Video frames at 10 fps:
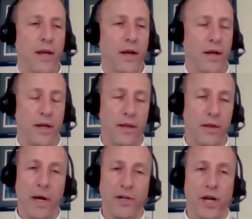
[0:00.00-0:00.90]
Uh, and
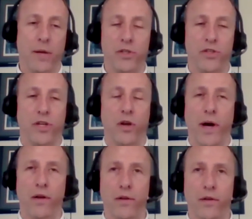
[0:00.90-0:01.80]
then my job is to go
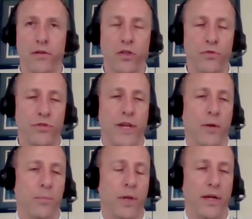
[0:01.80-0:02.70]
out and use the
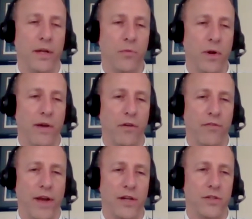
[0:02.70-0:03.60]
airplane in whatever
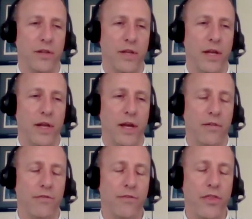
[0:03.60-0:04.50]
fashion they
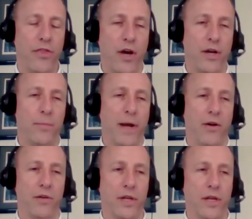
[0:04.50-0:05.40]
have thought
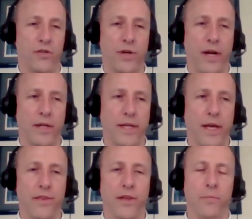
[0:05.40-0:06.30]
about and try and
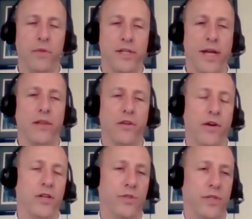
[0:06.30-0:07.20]
get them the data they're
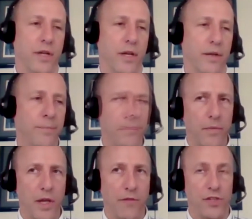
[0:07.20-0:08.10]
interested in.
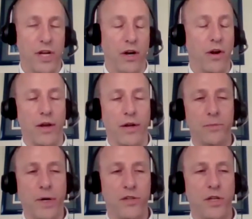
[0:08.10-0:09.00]
If it's an aeronautics
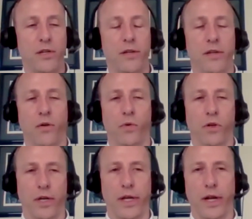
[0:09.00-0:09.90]
project, you know, we're
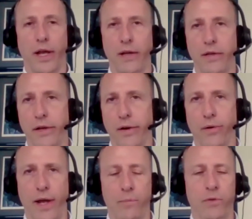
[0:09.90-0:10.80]
looking at, you know,
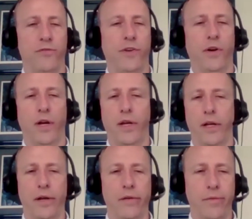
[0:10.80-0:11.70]
atmospheric
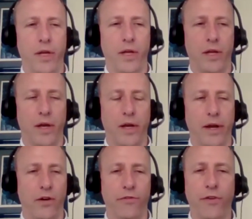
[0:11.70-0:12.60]
and, and uh,
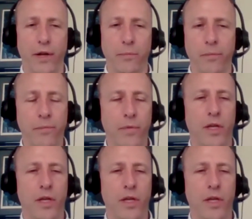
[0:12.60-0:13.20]
airframe